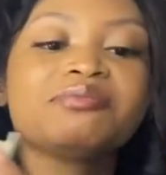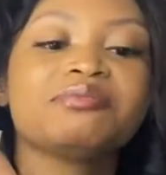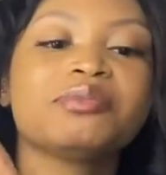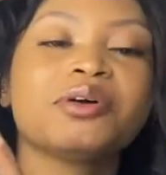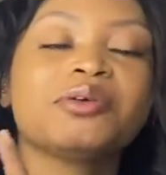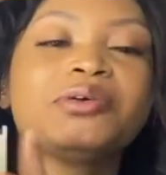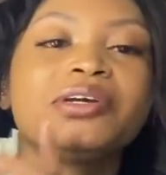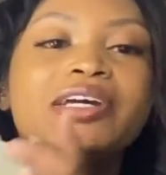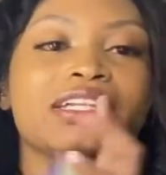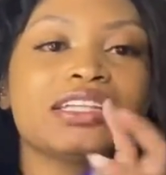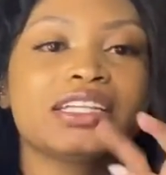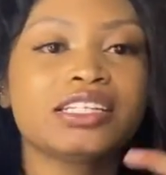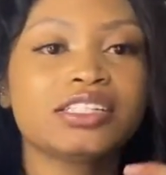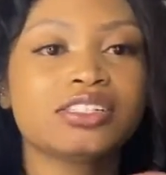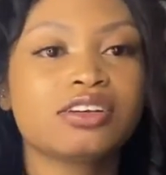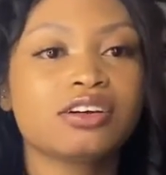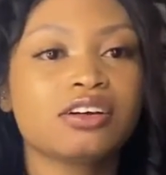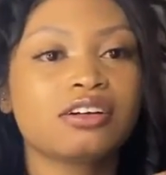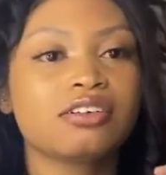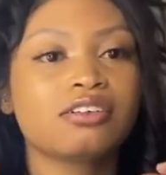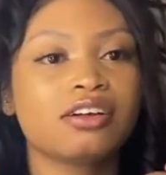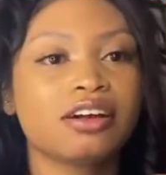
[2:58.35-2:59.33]
But we got the
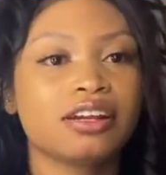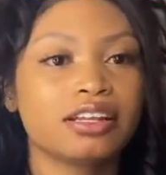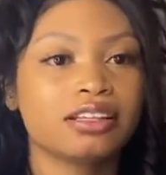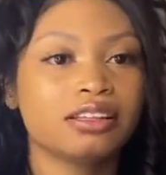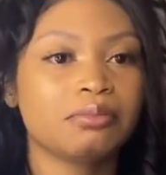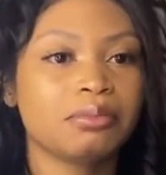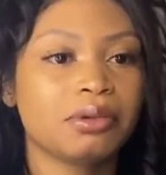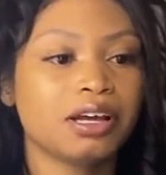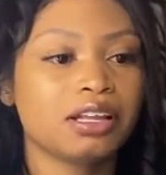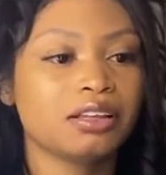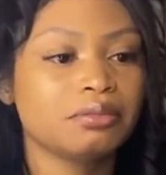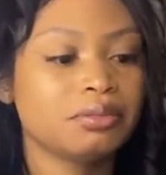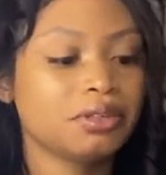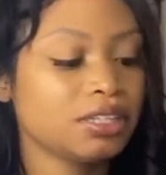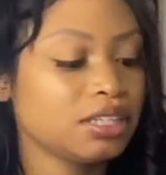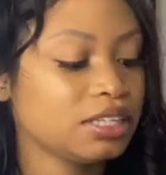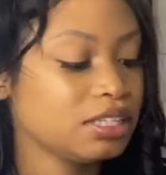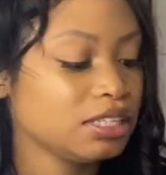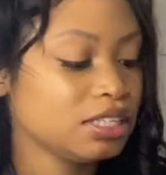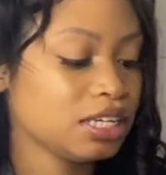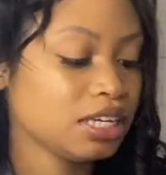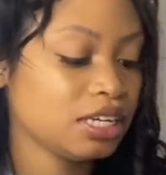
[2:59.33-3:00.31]
star card at the bottom of the
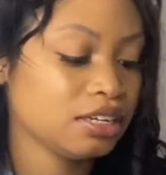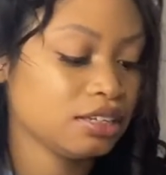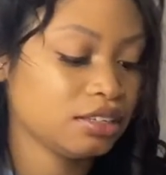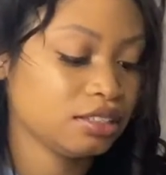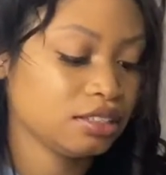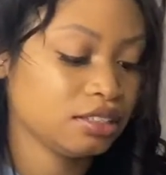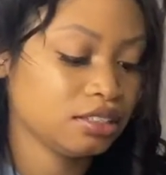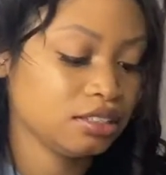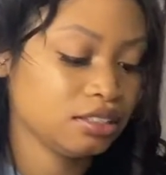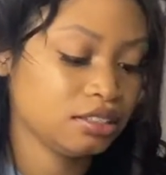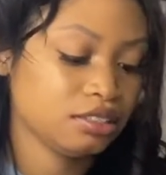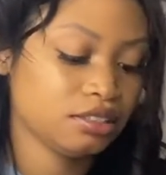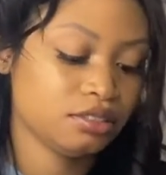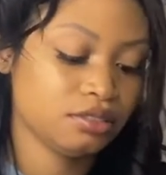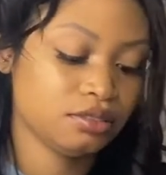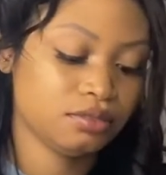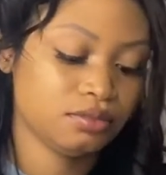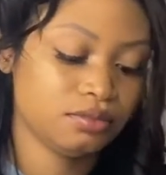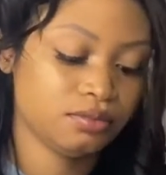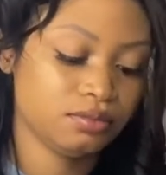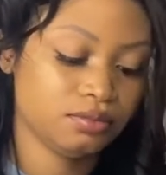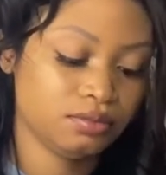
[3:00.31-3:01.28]
deck,
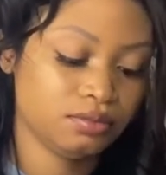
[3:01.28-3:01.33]
so